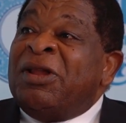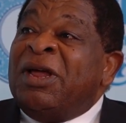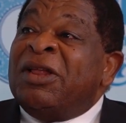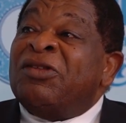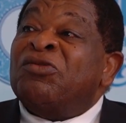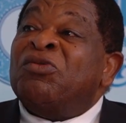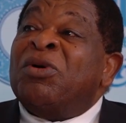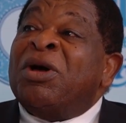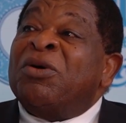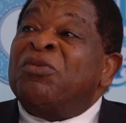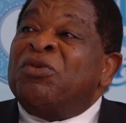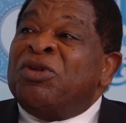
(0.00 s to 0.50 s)

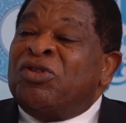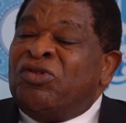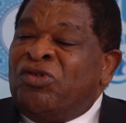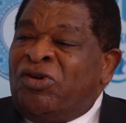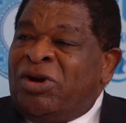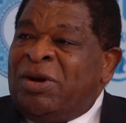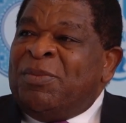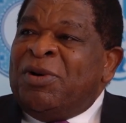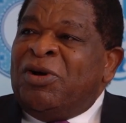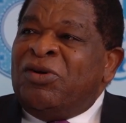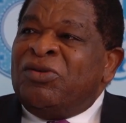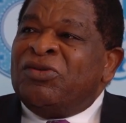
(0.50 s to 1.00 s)
That's why we
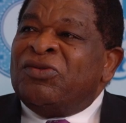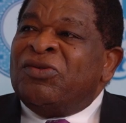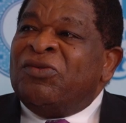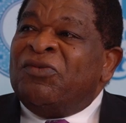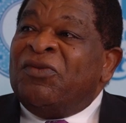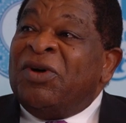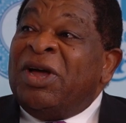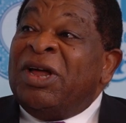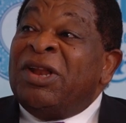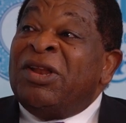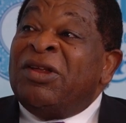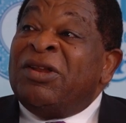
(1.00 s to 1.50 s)
talk about
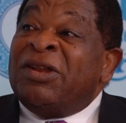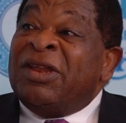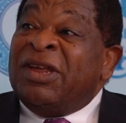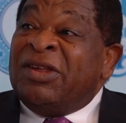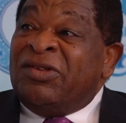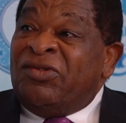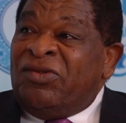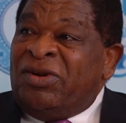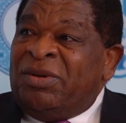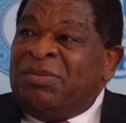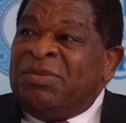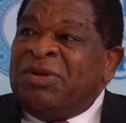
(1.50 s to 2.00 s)
violent
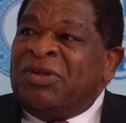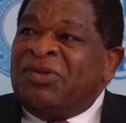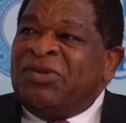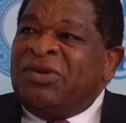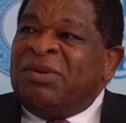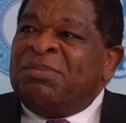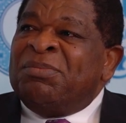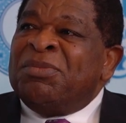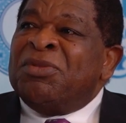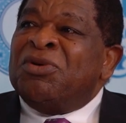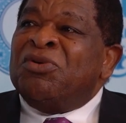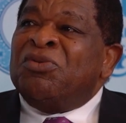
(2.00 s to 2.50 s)

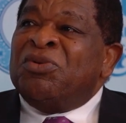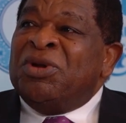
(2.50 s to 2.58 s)
extremism.